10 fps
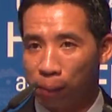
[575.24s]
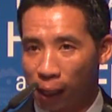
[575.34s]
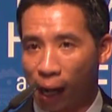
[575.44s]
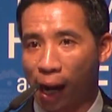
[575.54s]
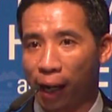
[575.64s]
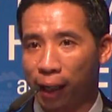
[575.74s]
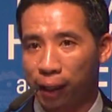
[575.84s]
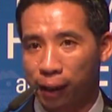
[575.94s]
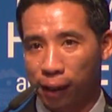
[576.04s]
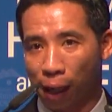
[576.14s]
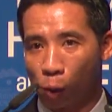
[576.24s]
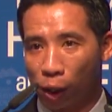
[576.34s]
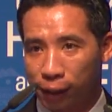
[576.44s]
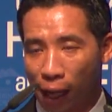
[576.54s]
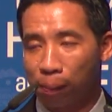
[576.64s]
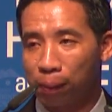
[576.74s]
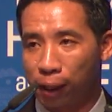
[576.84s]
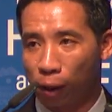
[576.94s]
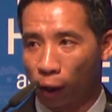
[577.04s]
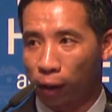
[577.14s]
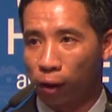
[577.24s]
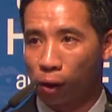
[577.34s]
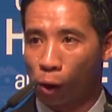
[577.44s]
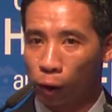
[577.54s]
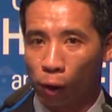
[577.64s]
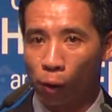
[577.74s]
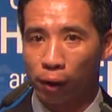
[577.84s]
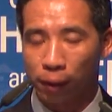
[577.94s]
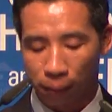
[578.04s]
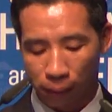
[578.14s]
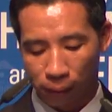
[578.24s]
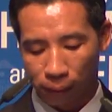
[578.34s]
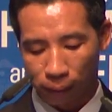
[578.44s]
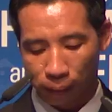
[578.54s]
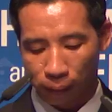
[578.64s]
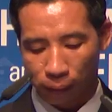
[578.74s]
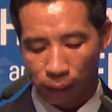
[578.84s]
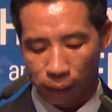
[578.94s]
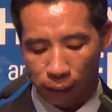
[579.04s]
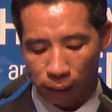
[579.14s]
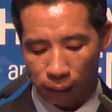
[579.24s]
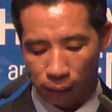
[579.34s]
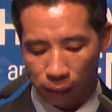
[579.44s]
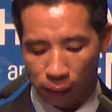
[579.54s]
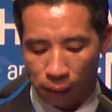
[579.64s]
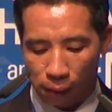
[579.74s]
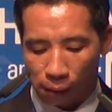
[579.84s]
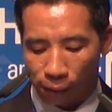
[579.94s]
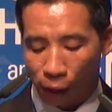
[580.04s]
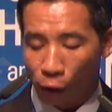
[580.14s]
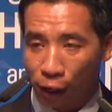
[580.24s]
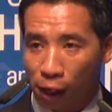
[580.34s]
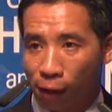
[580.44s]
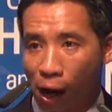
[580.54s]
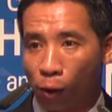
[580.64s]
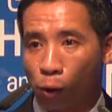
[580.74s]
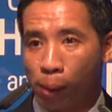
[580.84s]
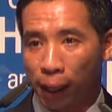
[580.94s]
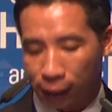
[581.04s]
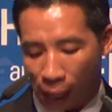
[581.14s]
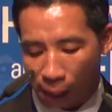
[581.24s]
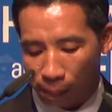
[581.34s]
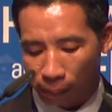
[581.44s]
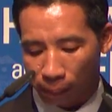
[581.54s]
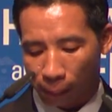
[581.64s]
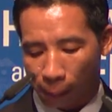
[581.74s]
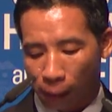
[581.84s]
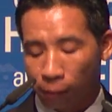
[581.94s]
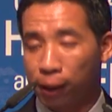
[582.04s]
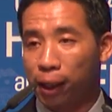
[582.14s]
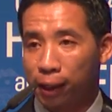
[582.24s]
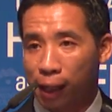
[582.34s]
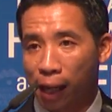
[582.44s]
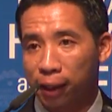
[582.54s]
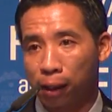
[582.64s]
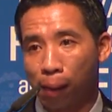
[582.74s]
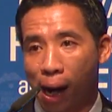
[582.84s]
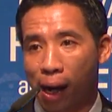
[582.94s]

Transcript: They had their feet bound for 10 days, followed by solitary confinement for 3 to 12 months.